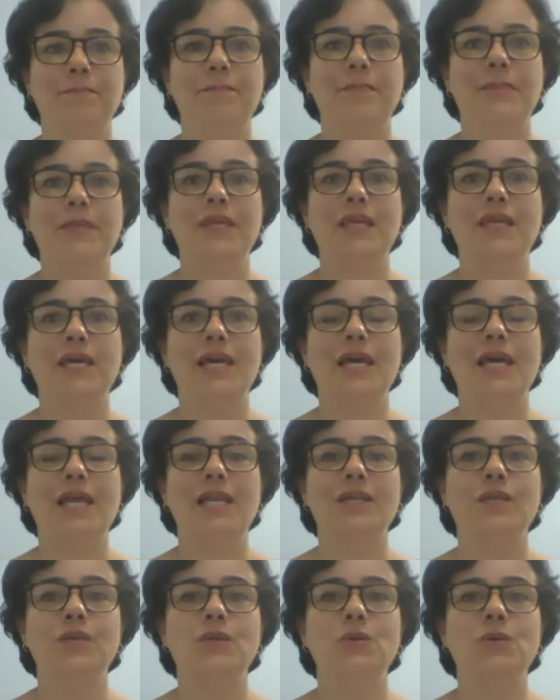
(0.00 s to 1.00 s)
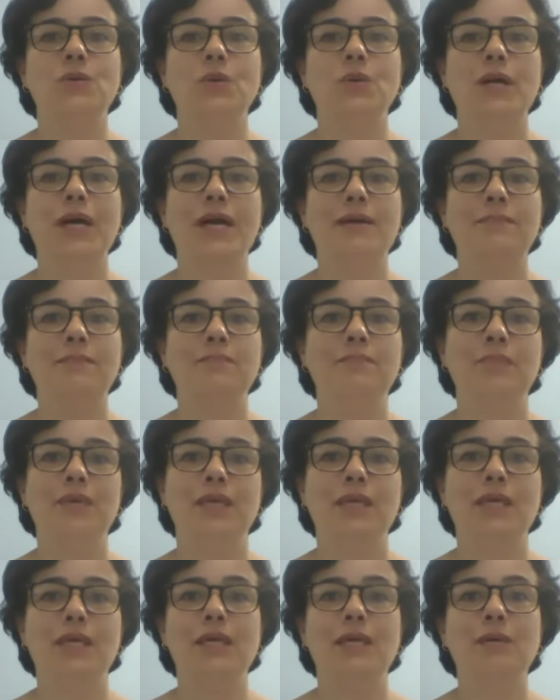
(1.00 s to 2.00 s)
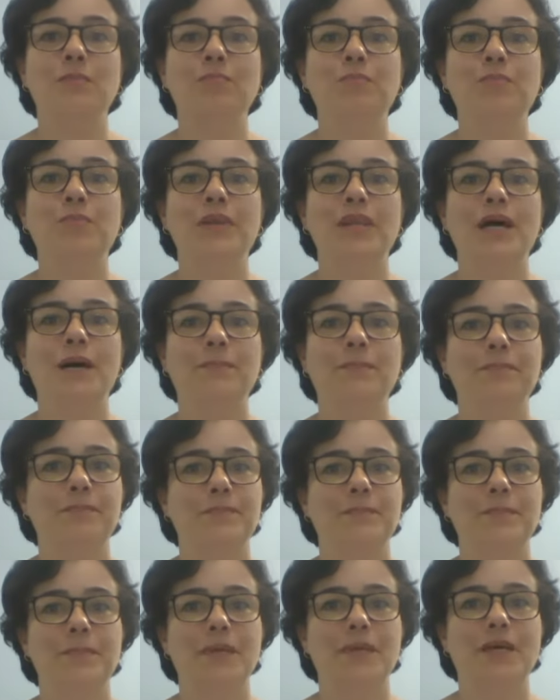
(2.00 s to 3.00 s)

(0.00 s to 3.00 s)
P-L-U-M-B, plum.